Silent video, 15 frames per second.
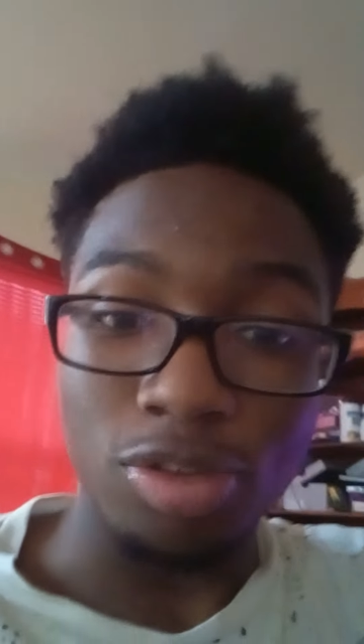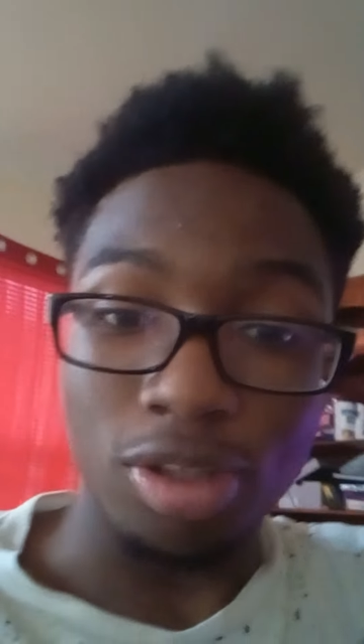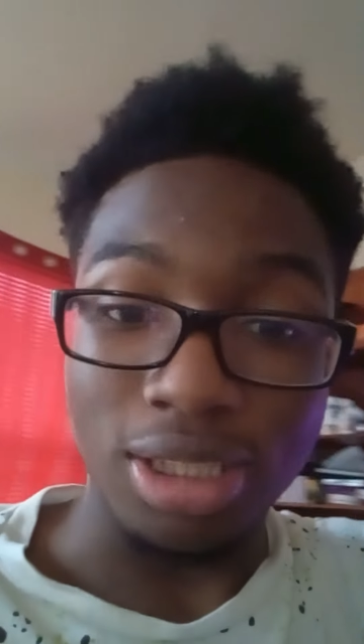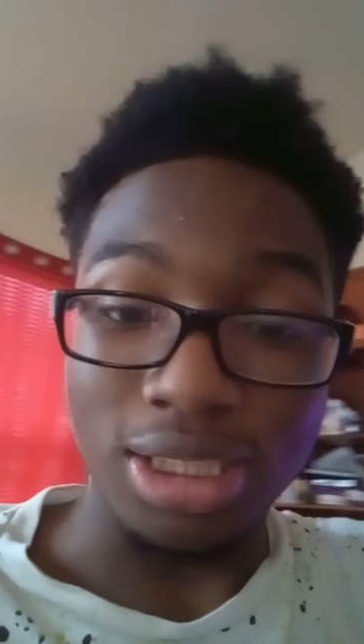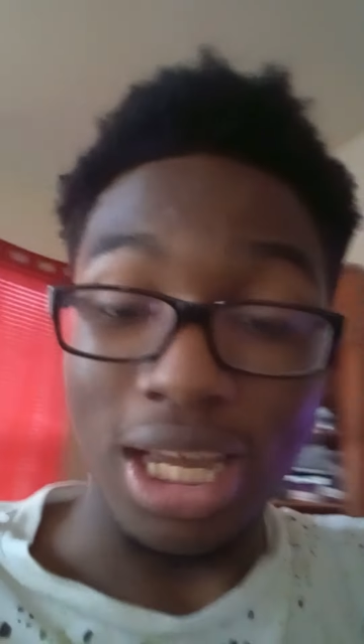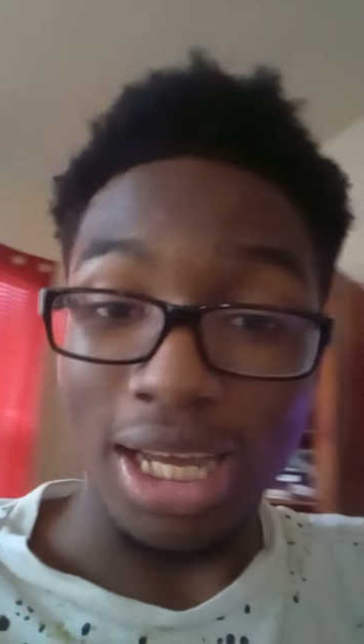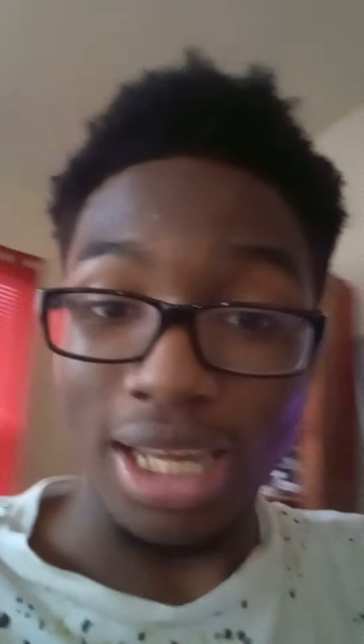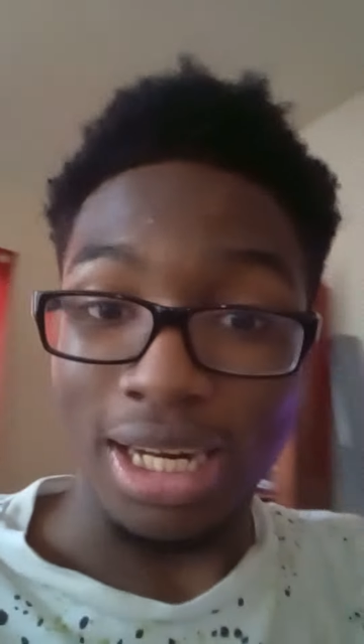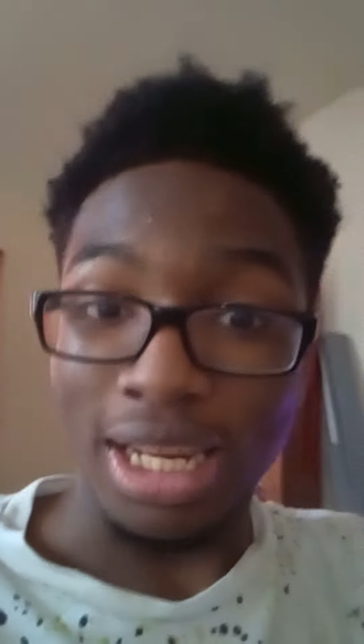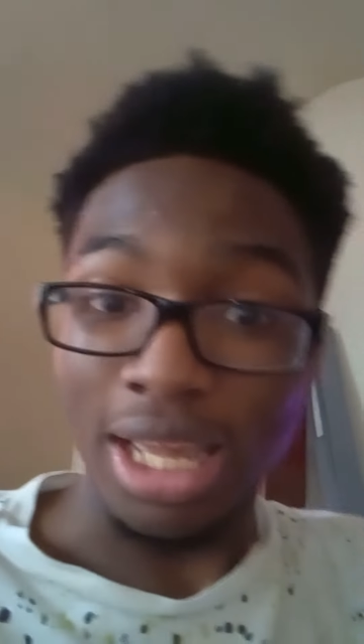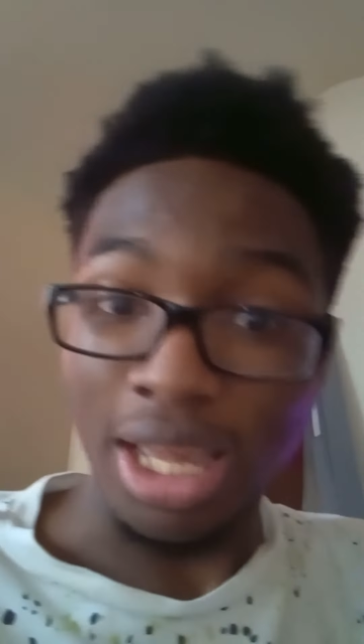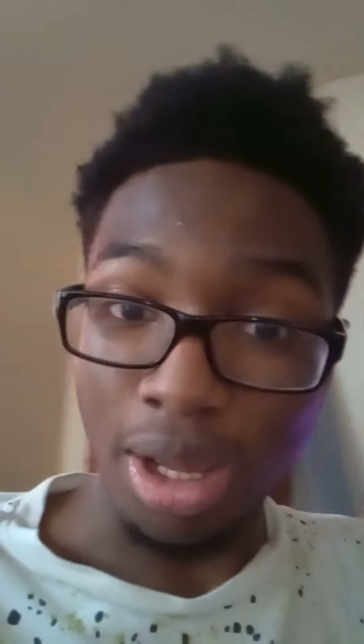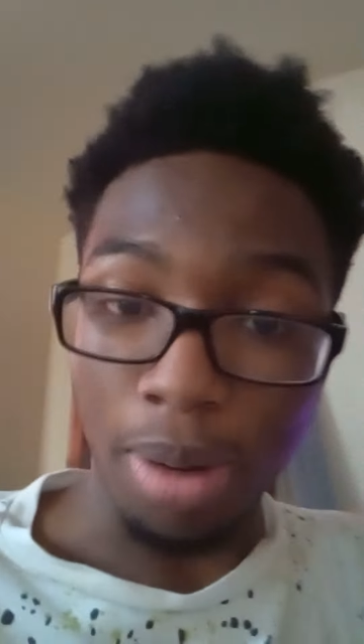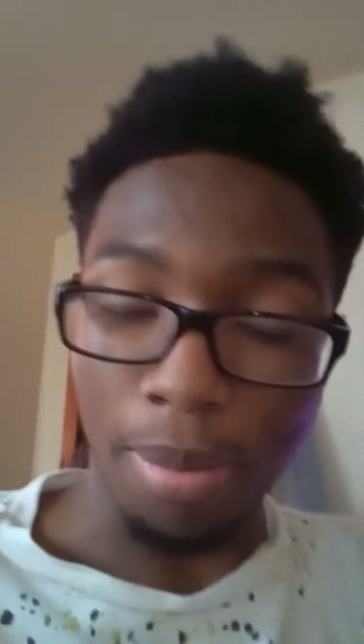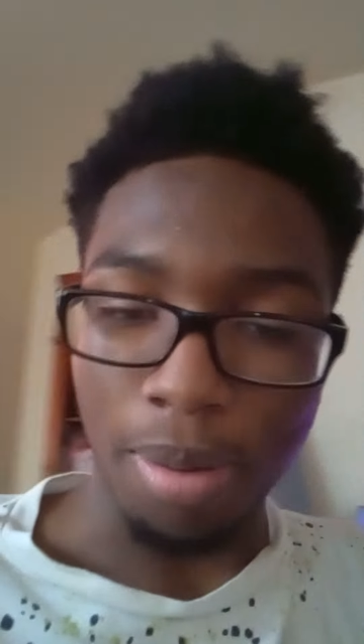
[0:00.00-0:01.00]
for attacking
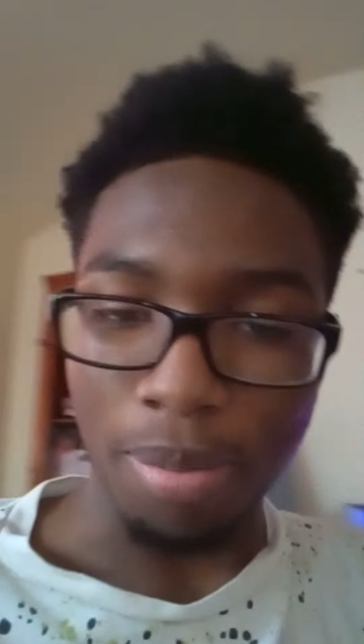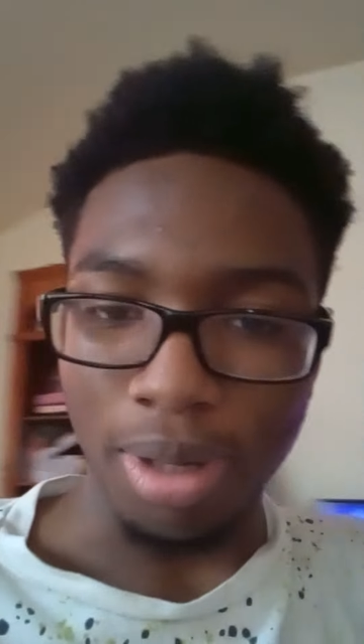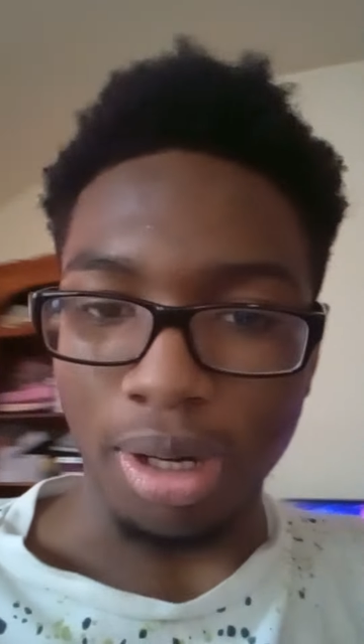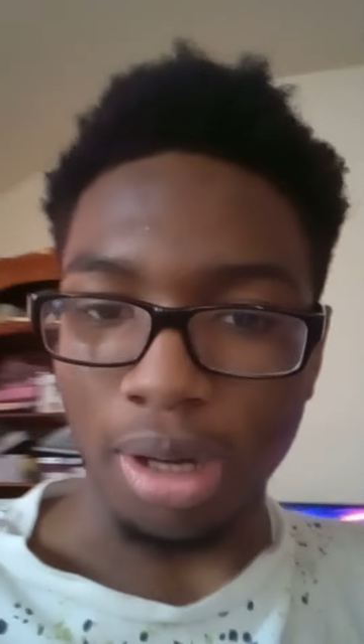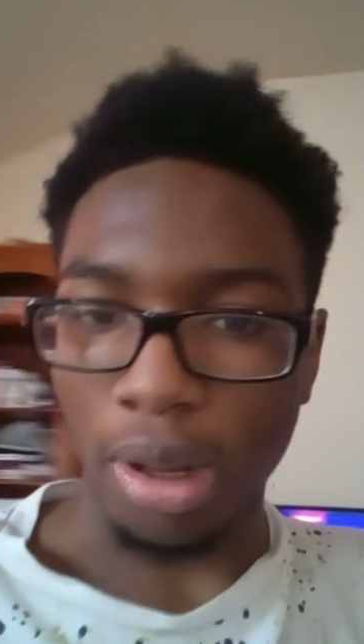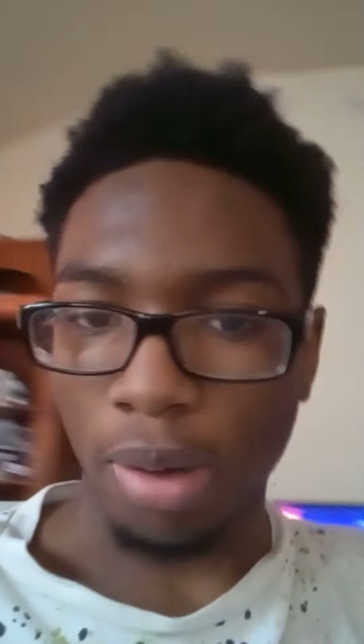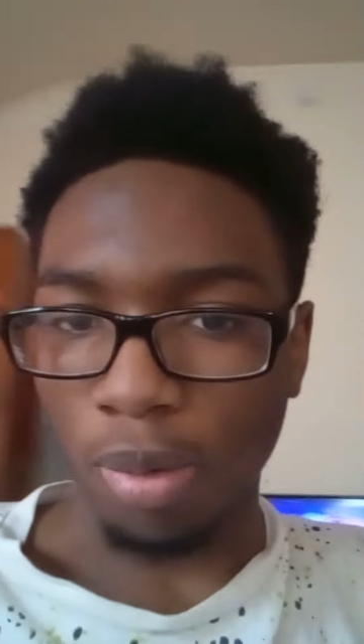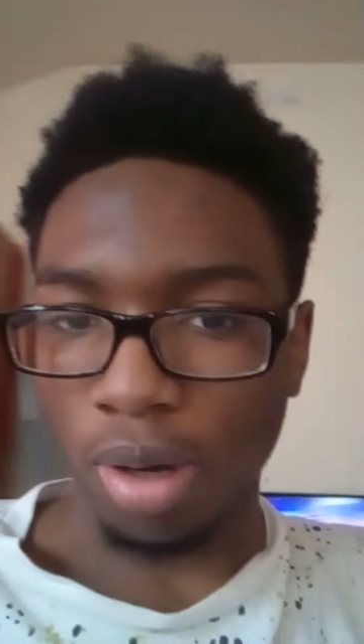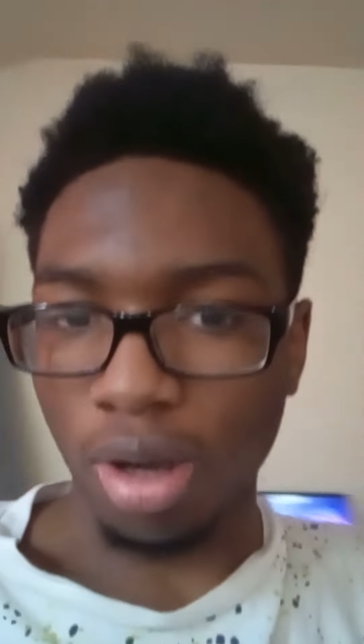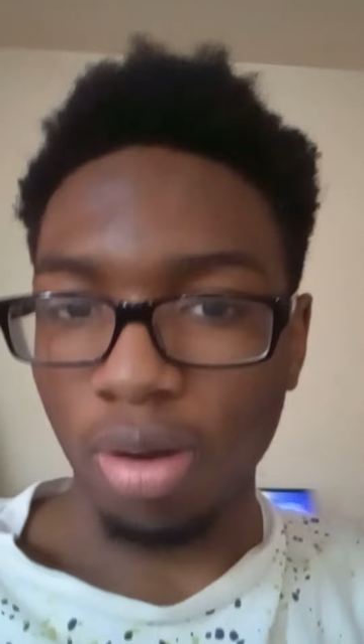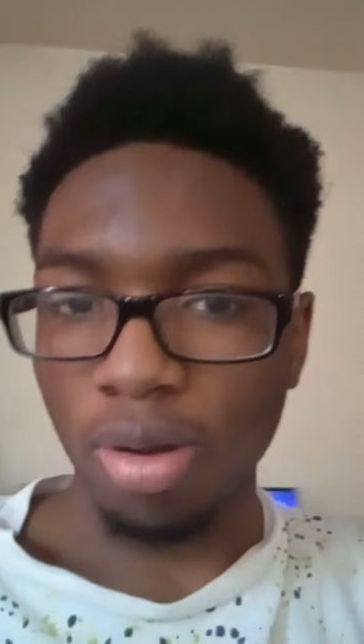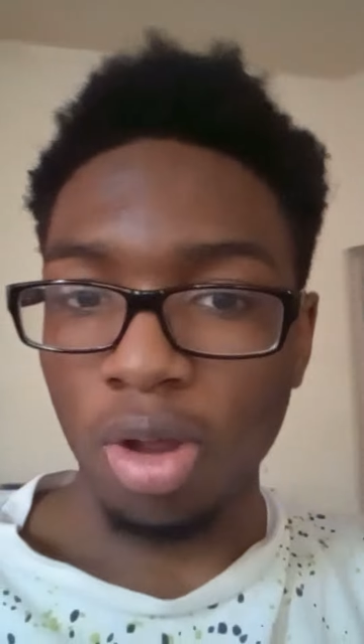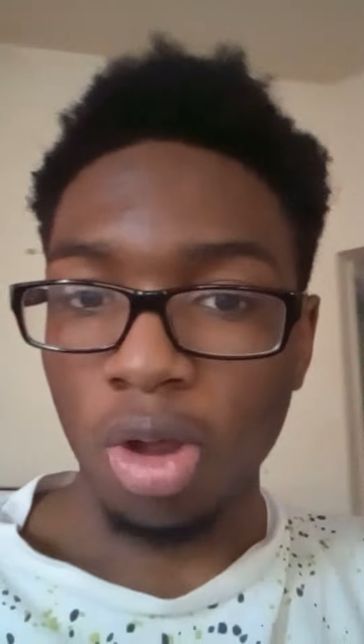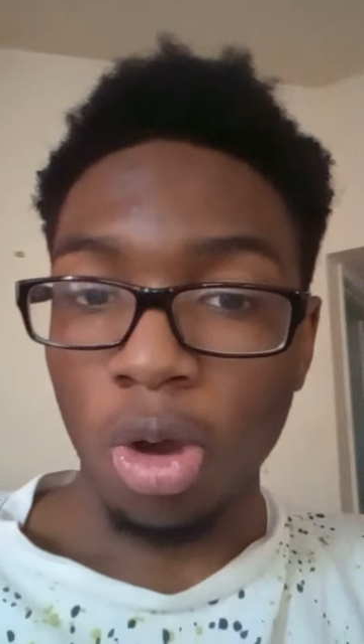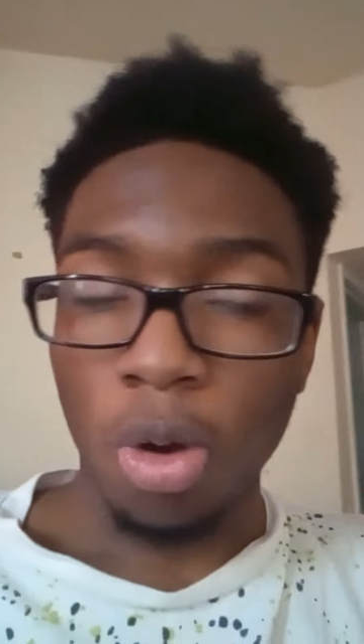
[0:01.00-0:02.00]
him on Monday Night Raw.